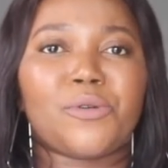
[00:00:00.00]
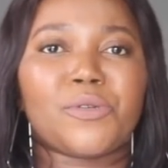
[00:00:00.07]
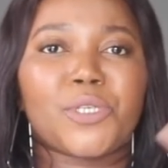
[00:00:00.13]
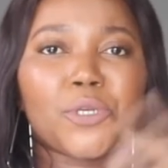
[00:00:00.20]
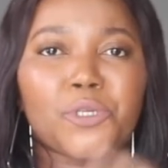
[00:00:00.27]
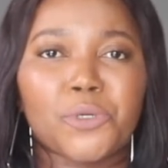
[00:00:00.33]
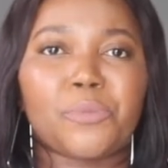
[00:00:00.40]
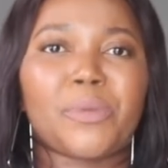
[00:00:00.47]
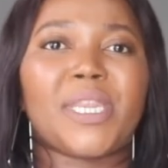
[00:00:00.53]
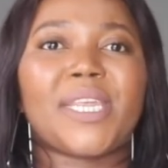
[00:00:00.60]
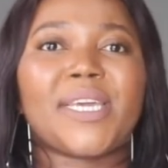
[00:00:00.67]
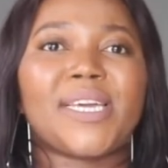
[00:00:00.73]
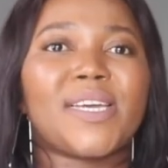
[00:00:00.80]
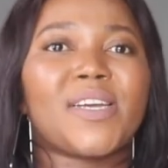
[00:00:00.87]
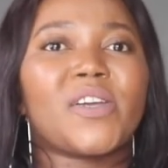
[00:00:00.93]
social
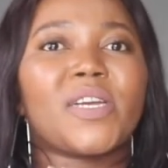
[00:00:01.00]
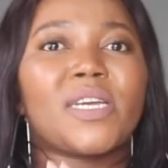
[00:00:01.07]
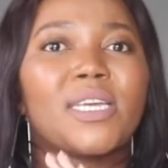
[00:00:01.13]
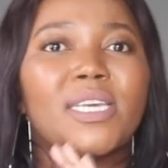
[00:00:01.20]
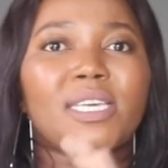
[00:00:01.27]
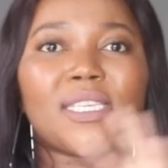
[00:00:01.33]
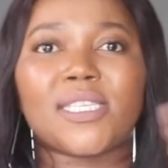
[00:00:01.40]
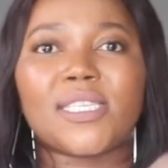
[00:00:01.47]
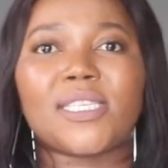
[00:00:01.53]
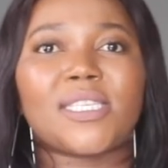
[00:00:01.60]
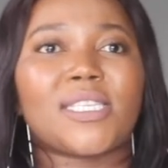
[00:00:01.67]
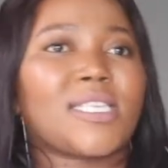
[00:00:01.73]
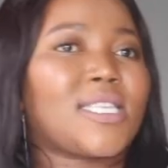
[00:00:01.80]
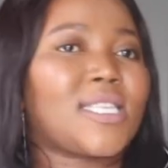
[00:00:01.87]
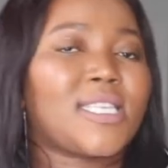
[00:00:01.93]
media
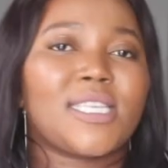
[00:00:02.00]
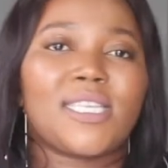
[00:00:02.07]
is